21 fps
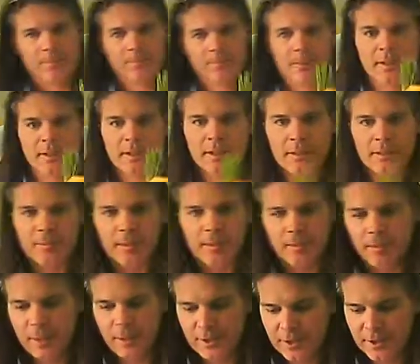clipped a
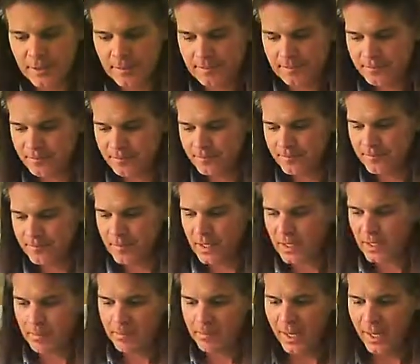bunch of
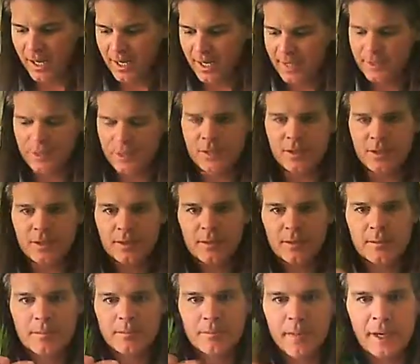pine
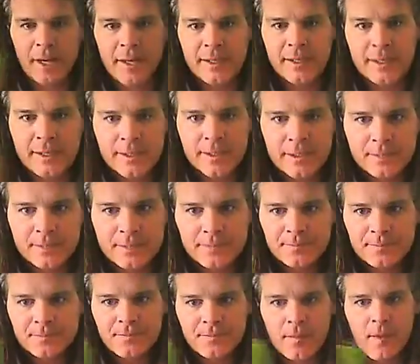needles.
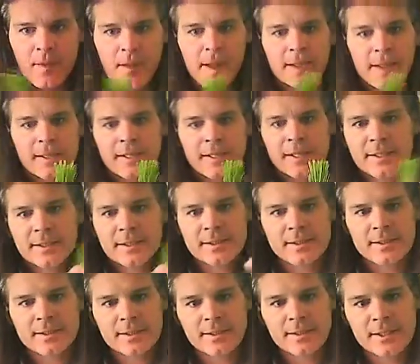Now this is
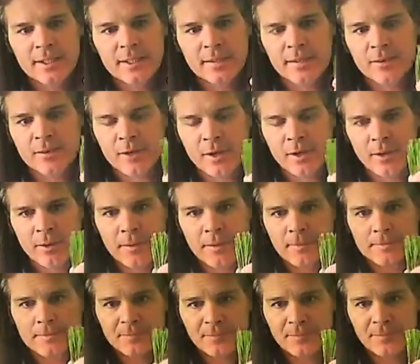the tip growth.
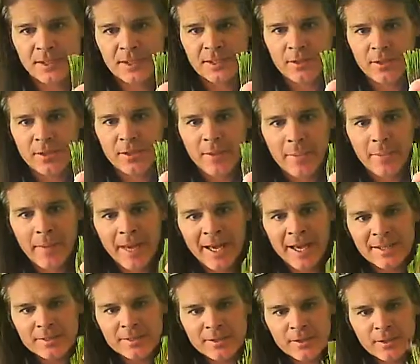It's already
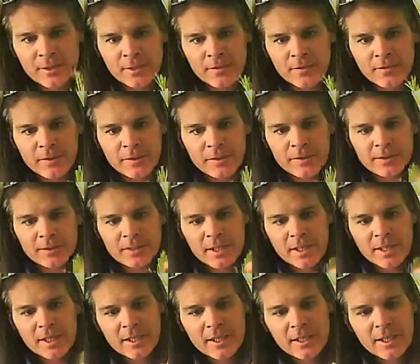past due.
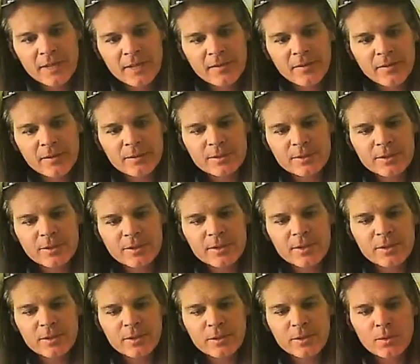If it was still
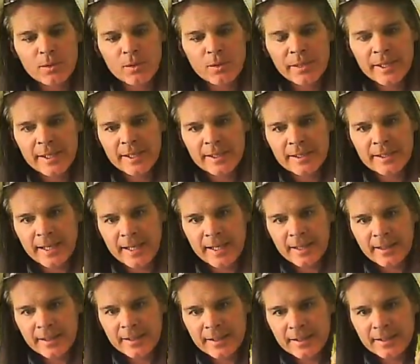green down
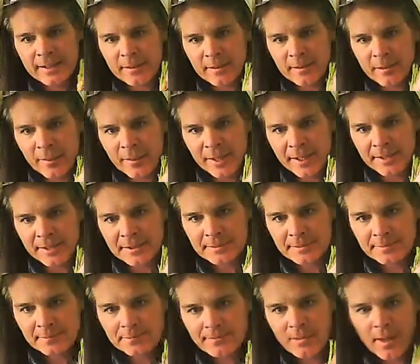here at the base,
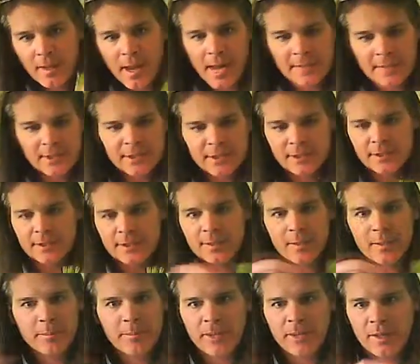I just literally
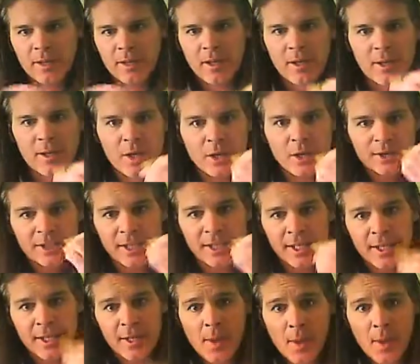peel all those and eat
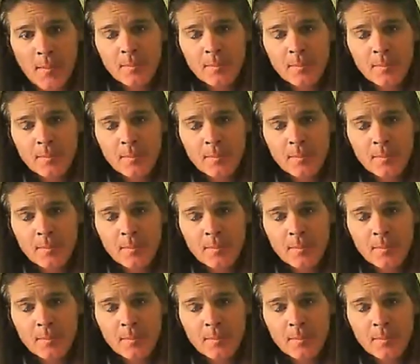it.